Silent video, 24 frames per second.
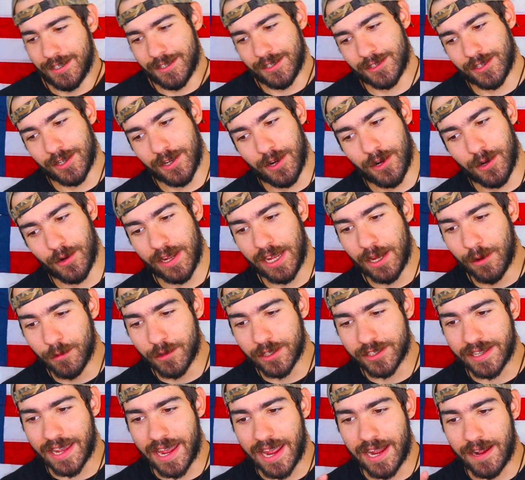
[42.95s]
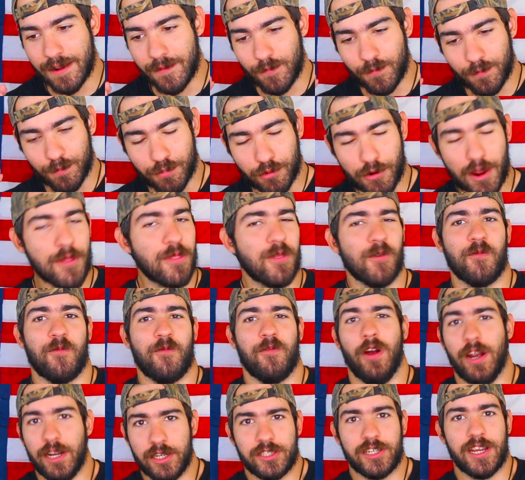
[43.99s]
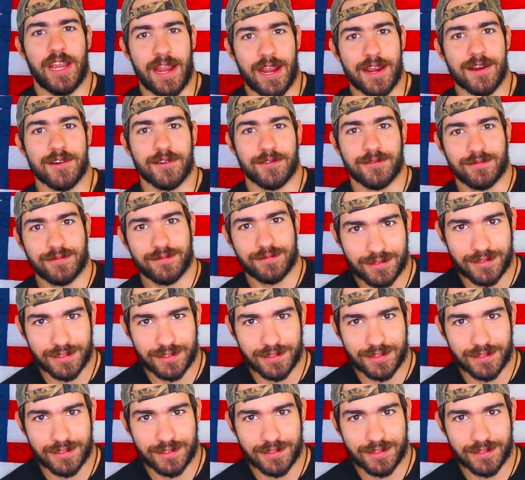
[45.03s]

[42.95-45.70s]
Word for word: So it was a breath of fresh air